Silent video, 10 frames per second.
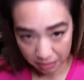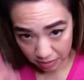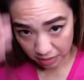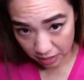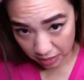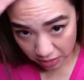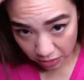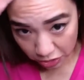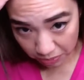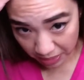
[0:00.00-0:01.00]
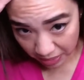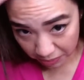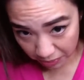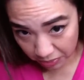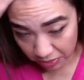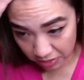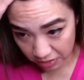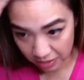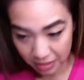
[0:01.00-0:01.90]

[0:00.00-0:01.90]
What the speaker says: I need to touch up my roots.